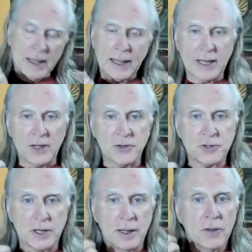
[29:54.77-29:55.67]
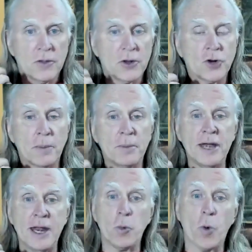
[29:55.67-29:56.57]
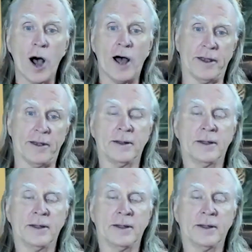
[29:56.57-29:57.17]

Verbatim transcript: is uh, the term Niwan,